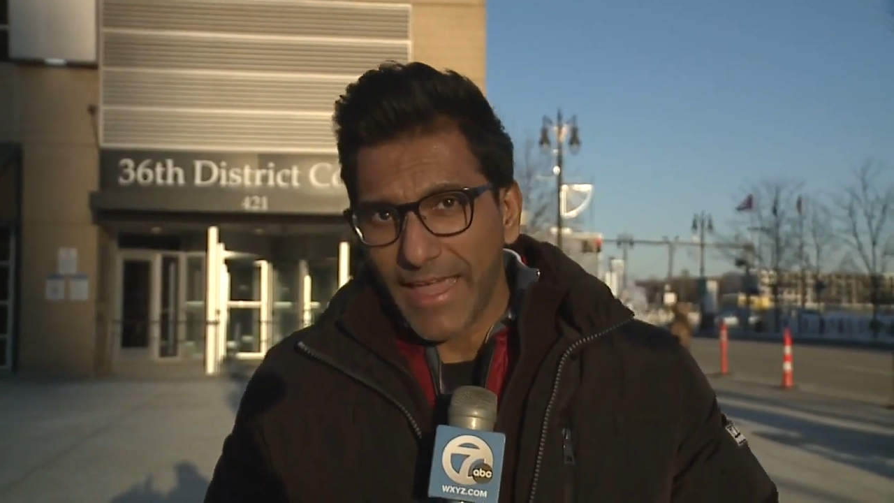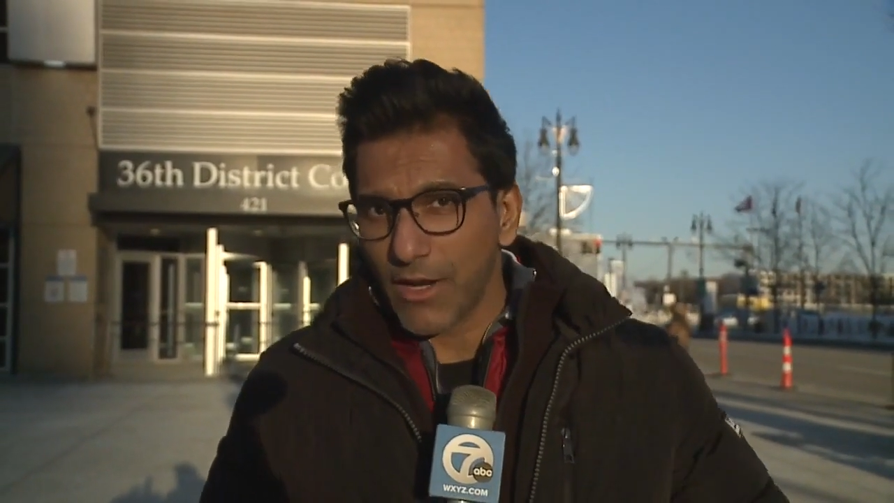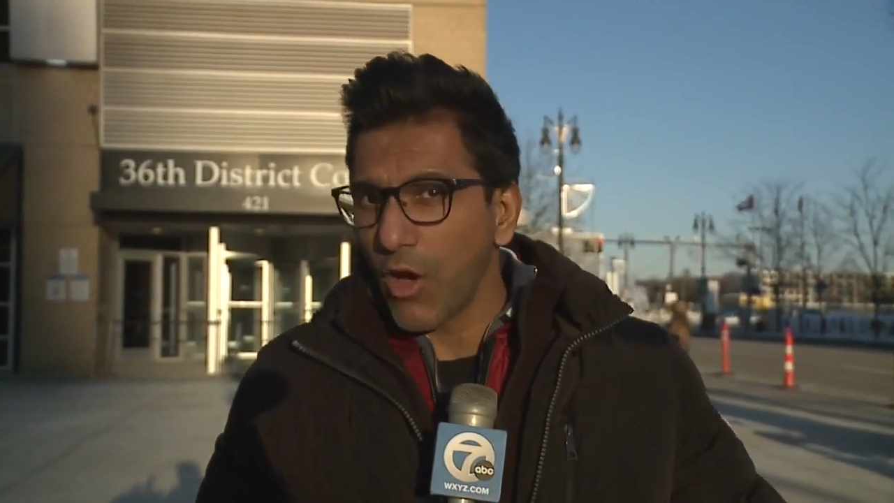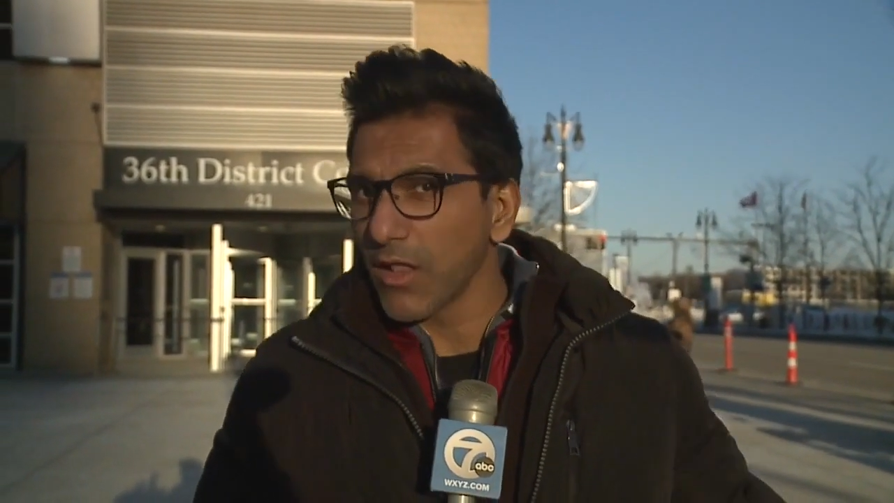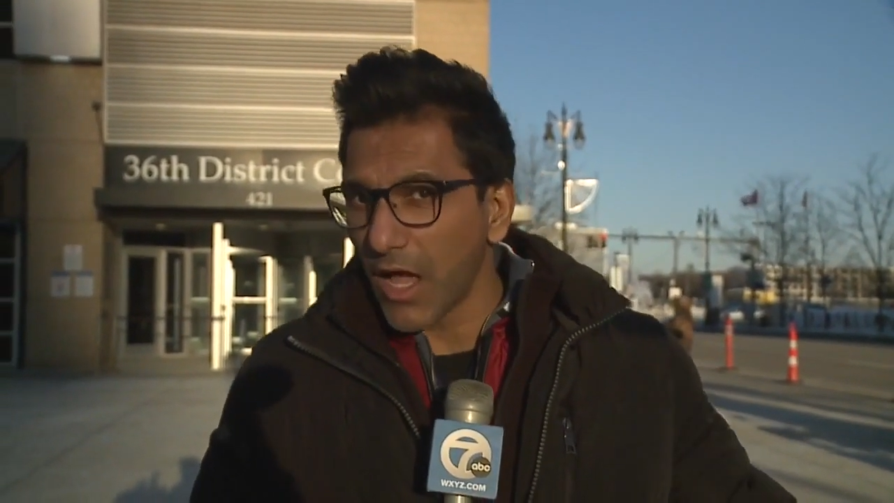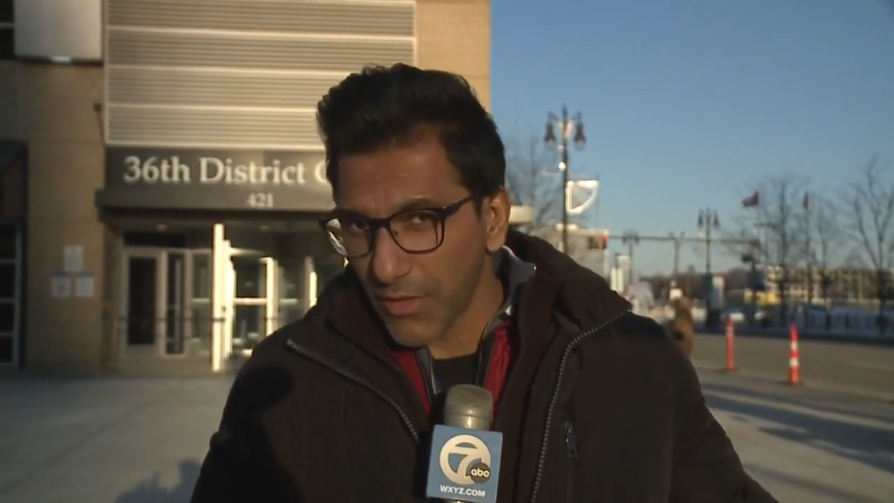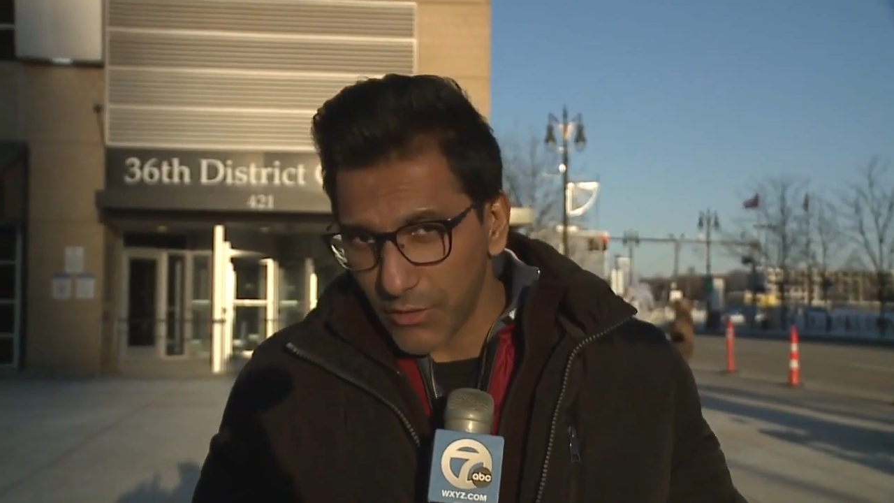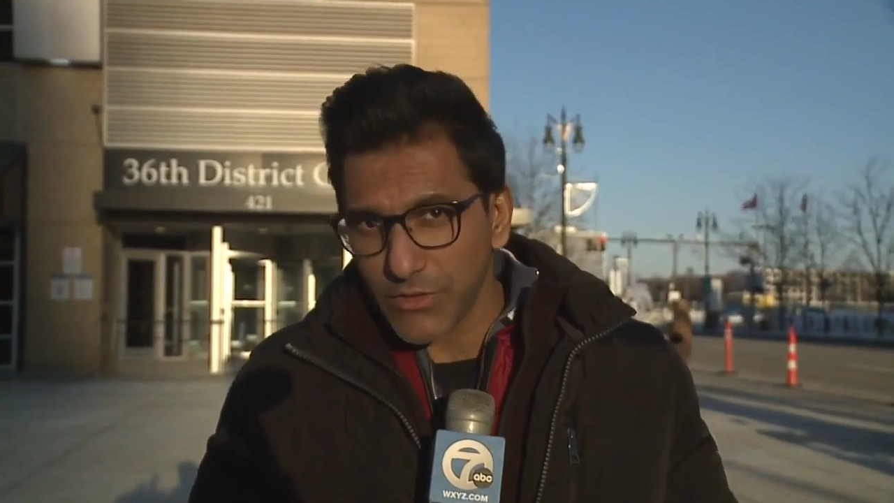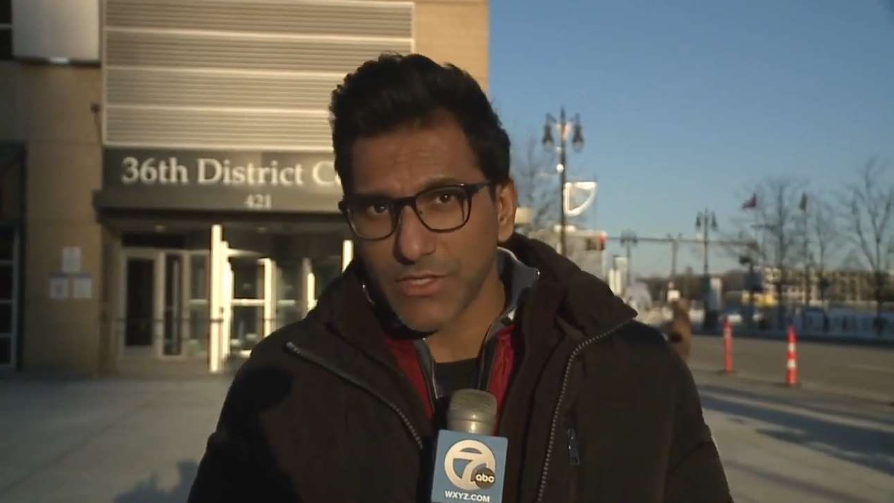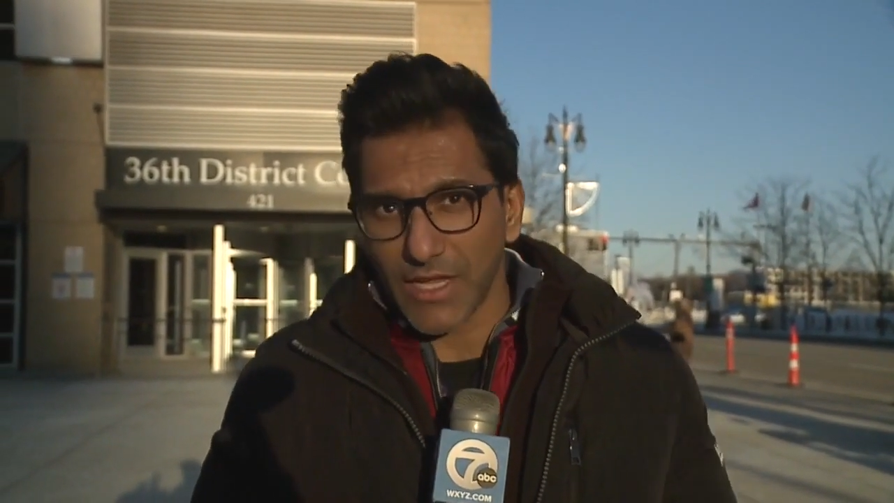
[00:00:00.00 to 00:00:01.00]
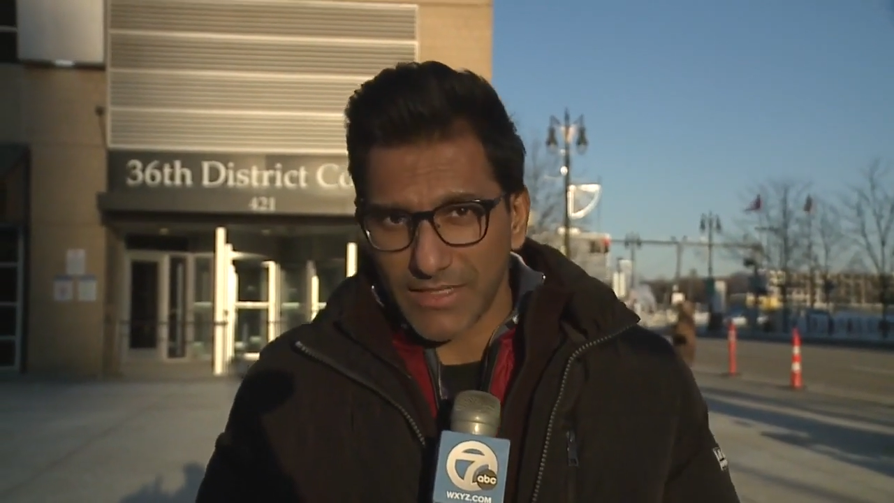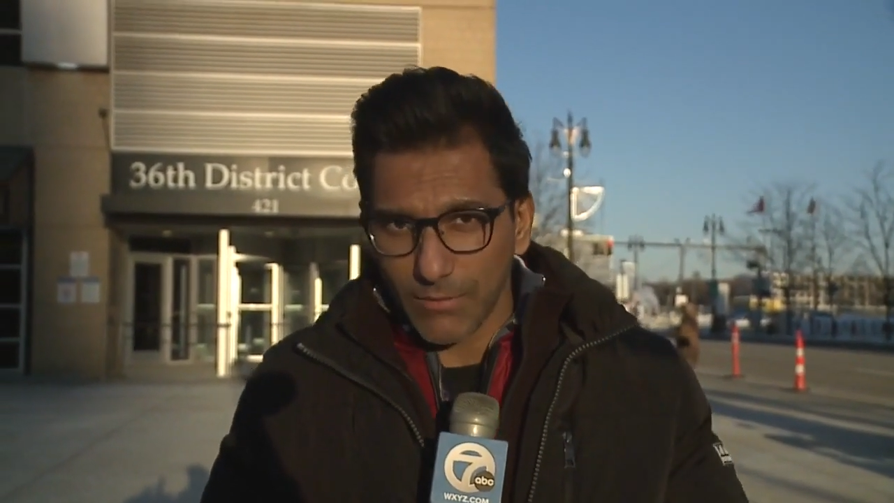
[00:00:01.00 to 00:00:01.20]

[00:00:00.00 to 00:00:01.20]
and all others on